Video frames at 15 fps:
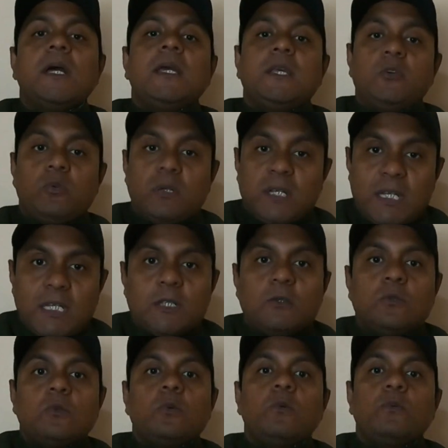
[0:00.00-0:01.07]
you
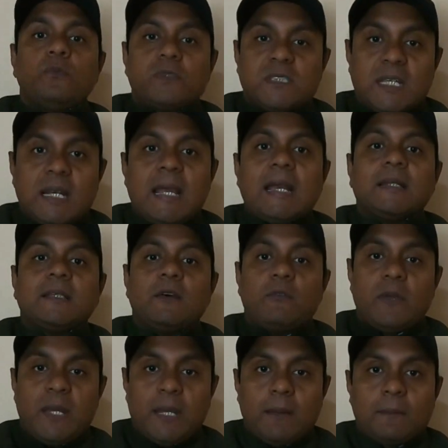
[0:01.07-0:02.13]
need to select the
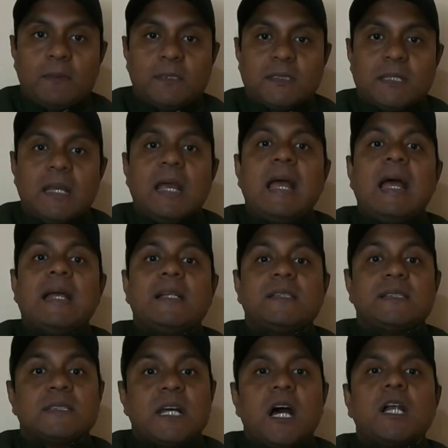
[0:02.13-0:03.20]
variables and
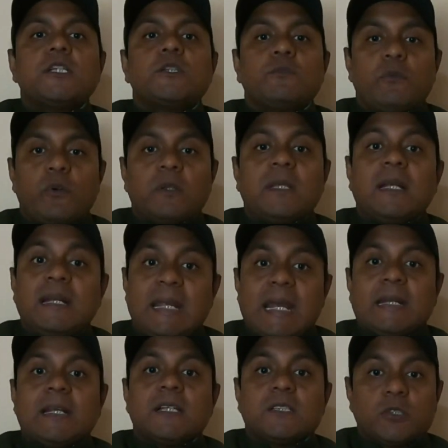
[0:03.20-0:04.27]
search for the
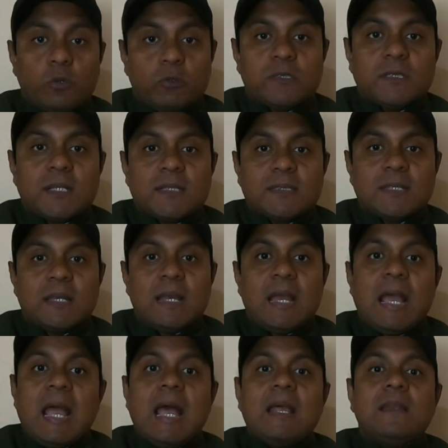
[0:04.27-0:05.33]
data sources
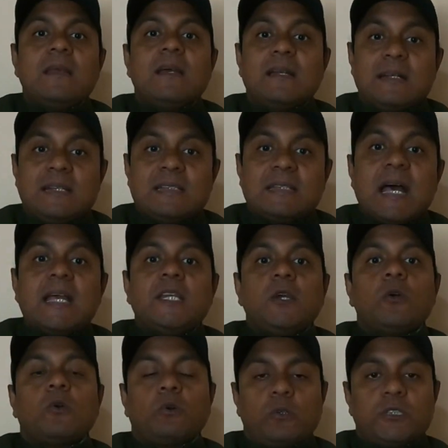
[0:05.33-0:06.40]
and design
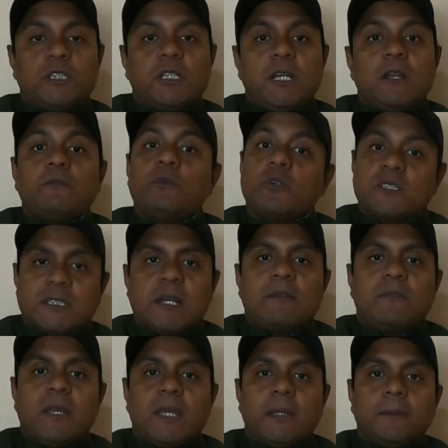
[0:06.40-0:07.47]
your questionnaire for
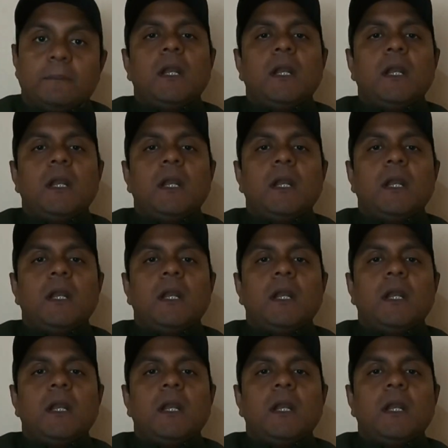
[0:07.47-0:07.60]
survey.